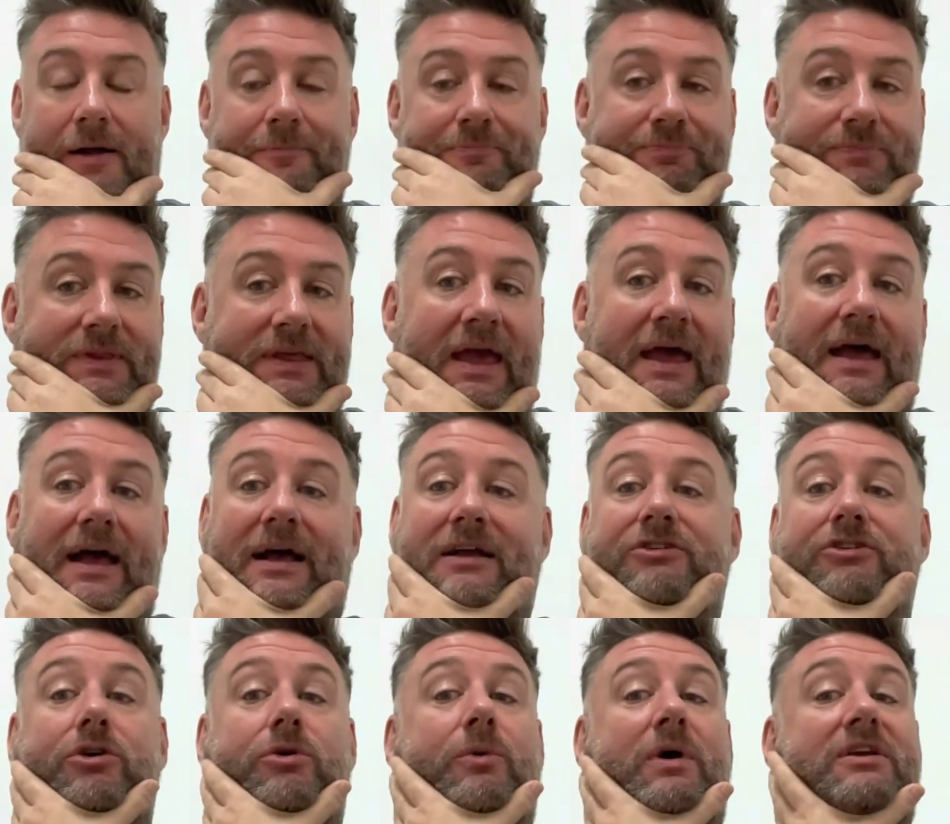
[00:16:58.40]
yeah,
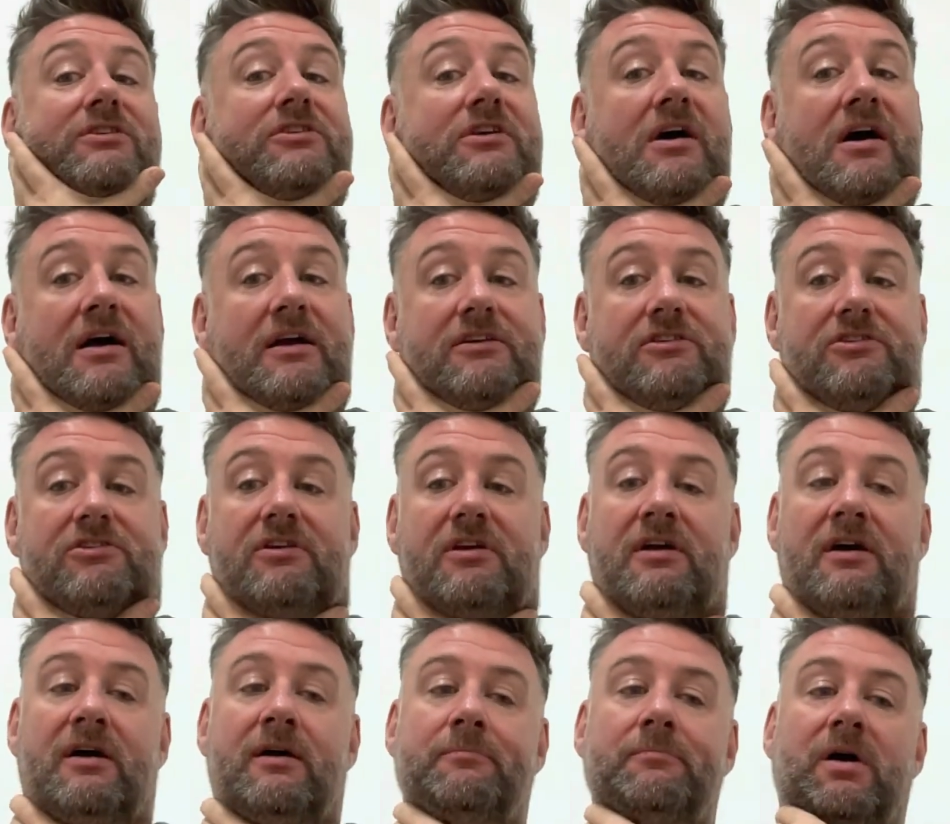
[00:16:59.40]
as always guys,
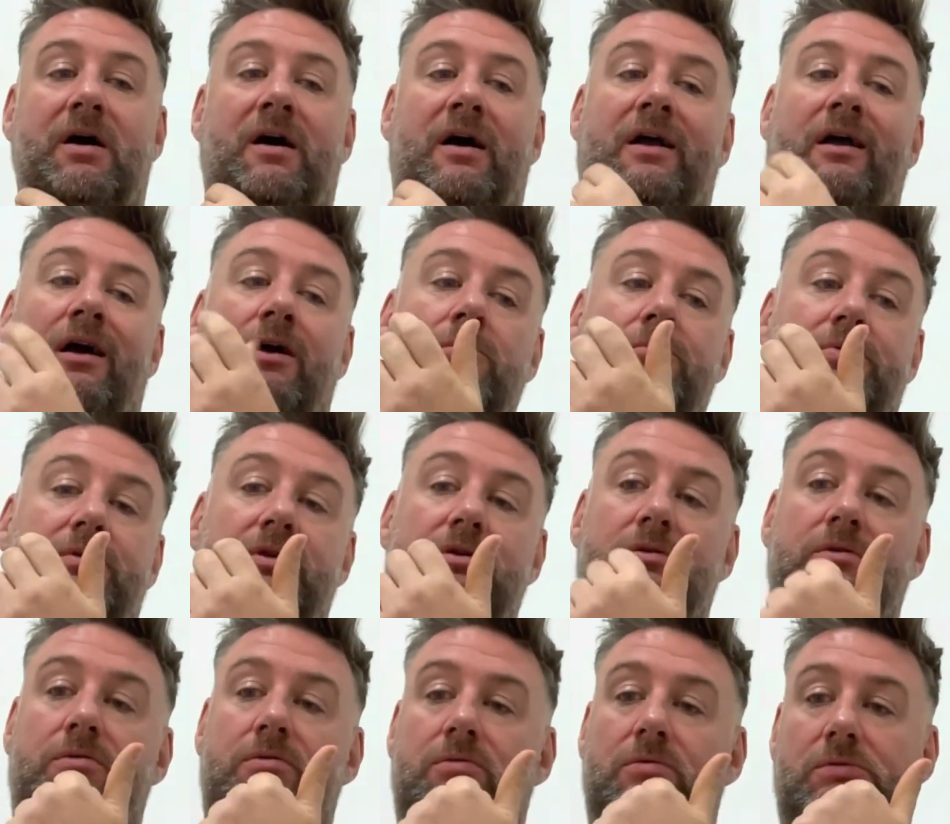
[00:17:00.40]
I hope
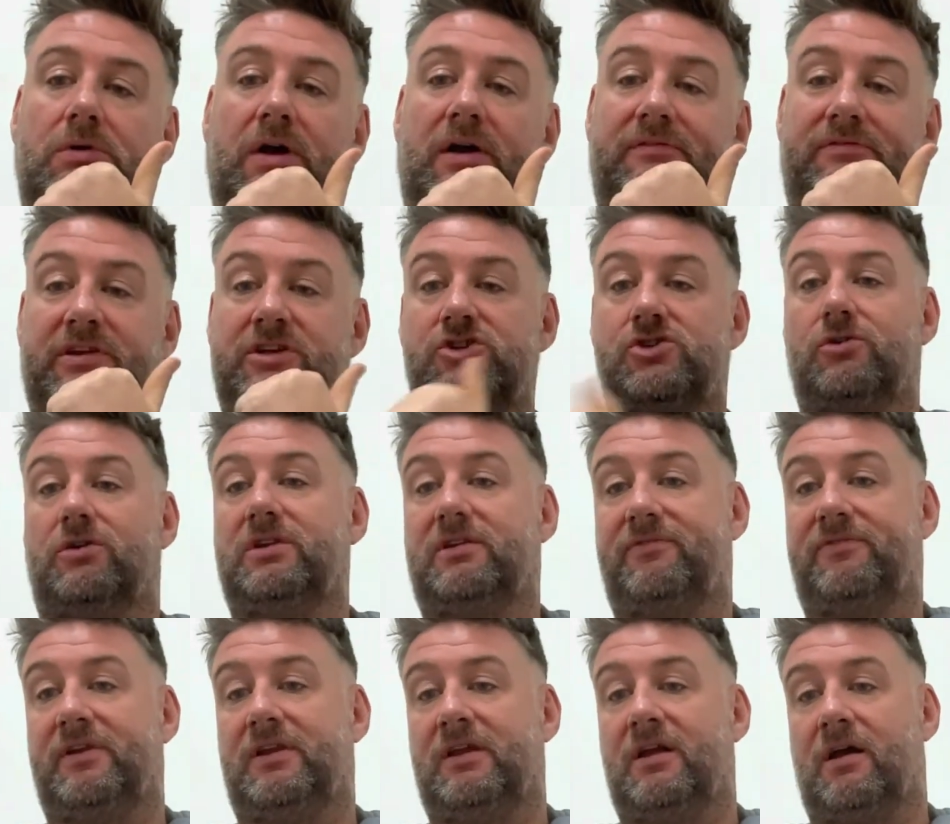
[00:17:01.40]
you have enjoyed
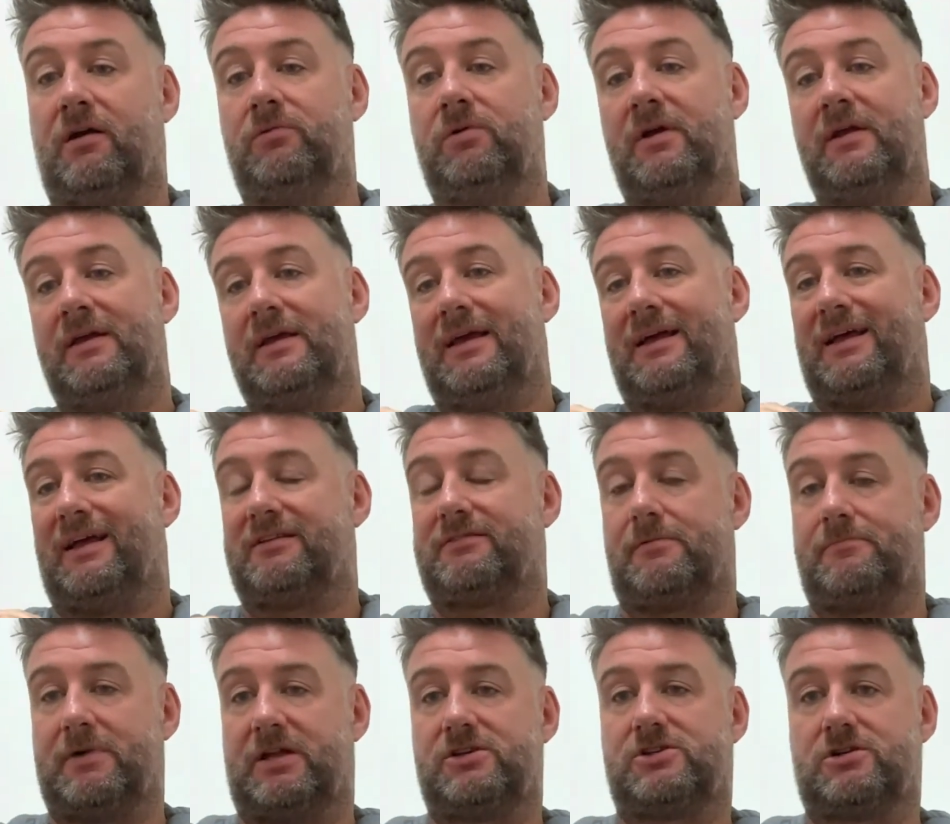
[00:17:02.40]
the video. As
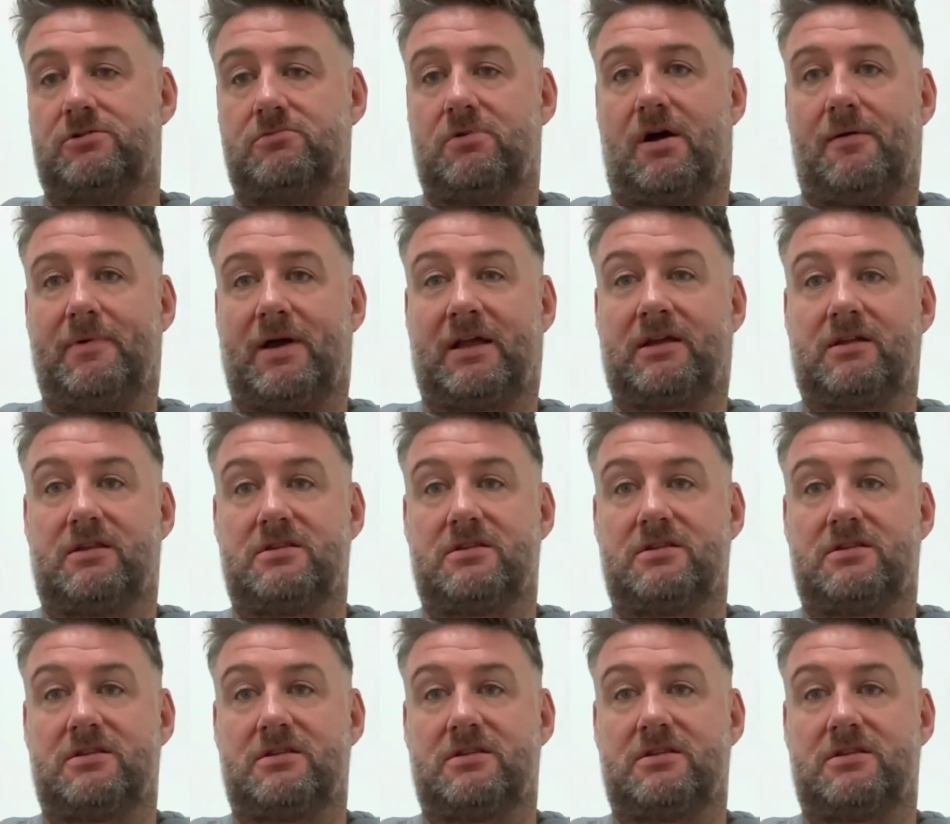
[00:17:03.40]
I mentioned right back at the